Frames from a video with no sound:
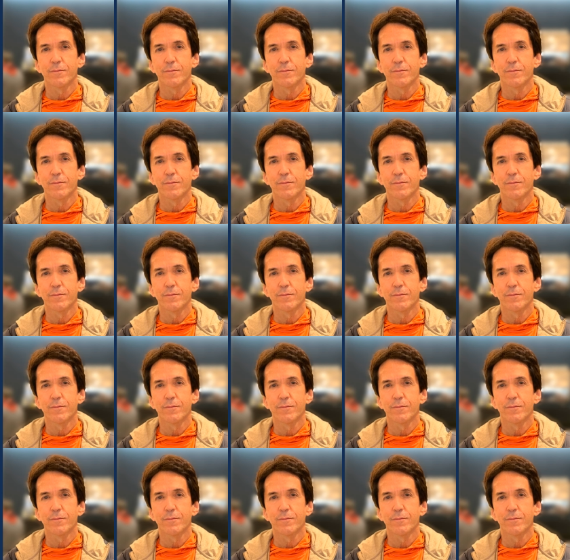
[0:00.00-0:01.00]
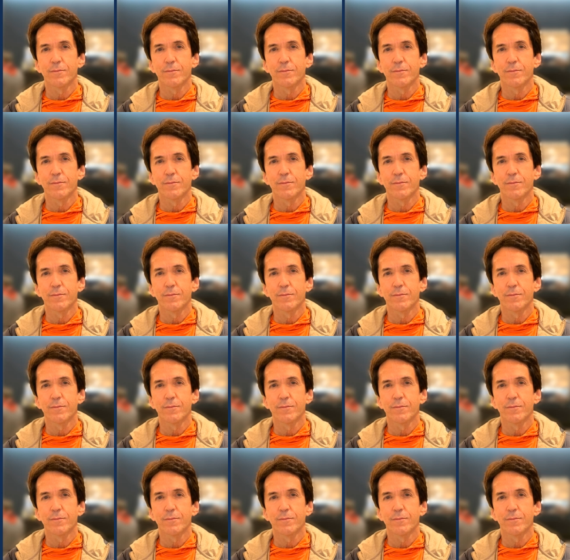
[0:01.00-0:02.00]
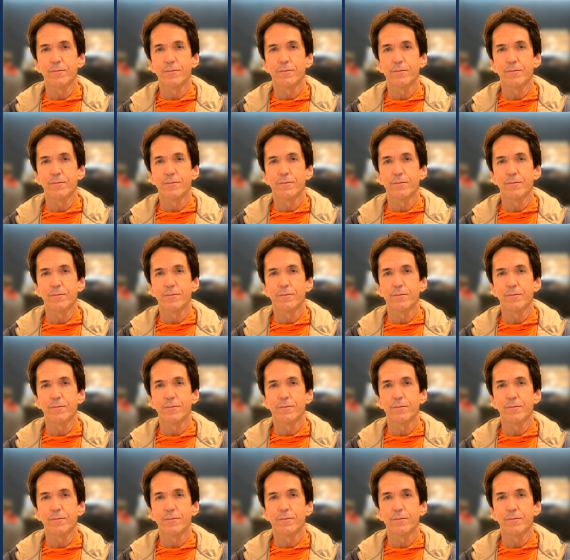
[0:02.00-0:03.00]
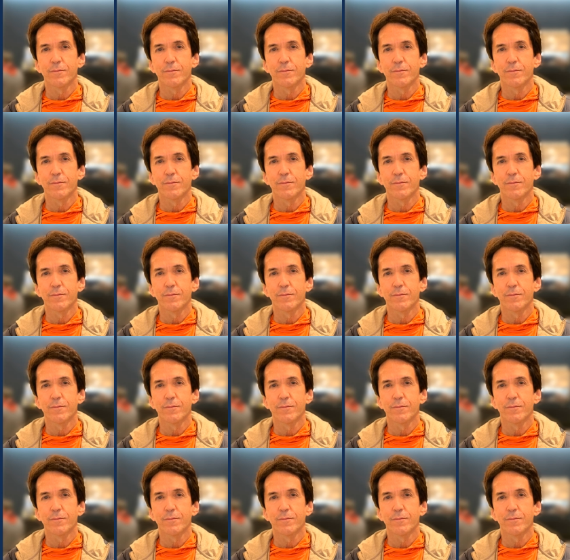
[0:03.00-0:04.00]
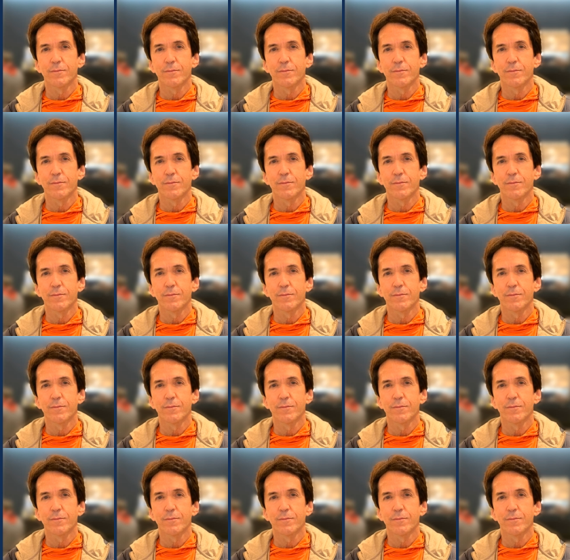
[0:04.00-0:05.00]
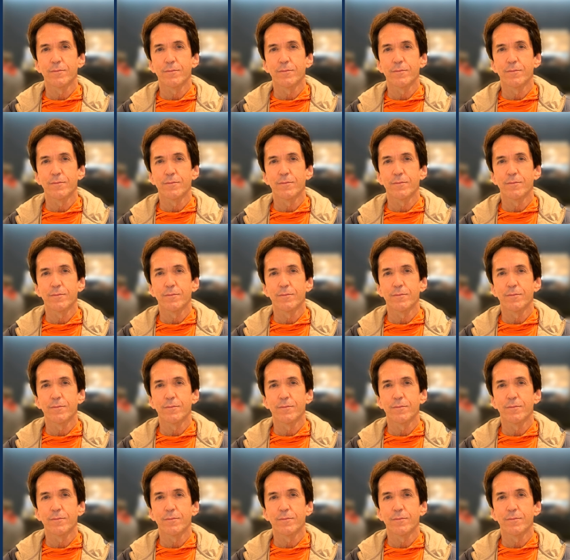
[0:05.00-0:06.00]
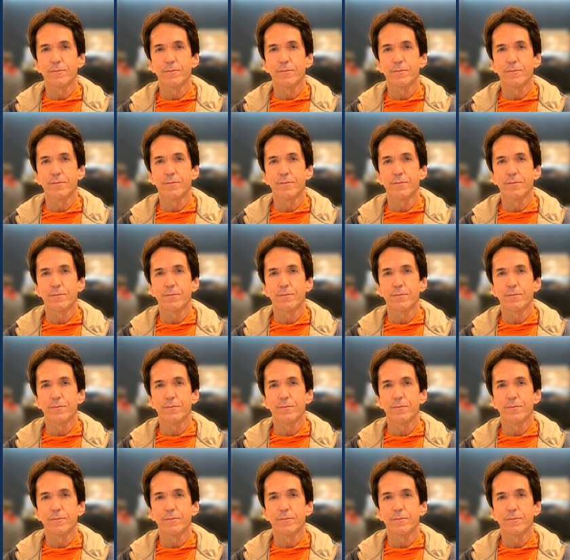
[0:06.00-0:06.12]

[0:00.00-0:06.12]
The face doesn't move, so there is nothing to read.